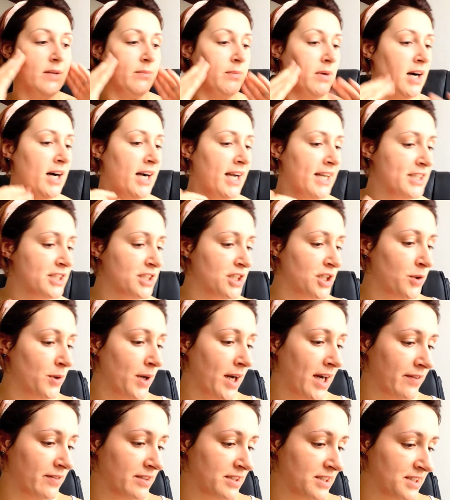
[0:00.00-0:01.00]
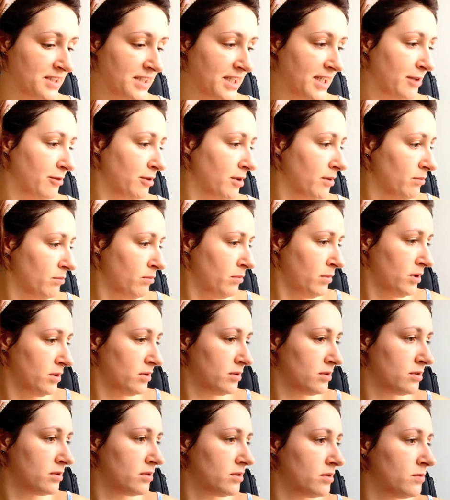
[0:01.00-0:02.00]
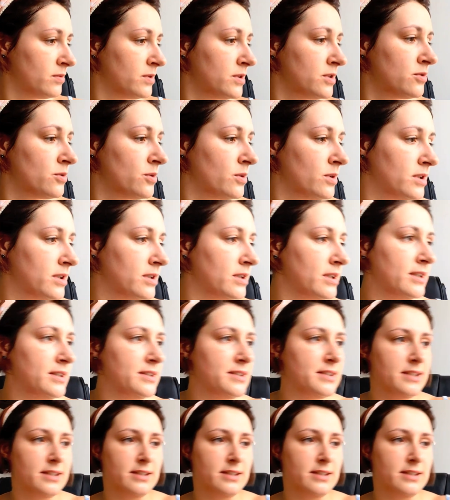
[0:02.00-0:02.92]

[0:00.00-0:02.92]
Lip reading: I do have a serum. Which one is it?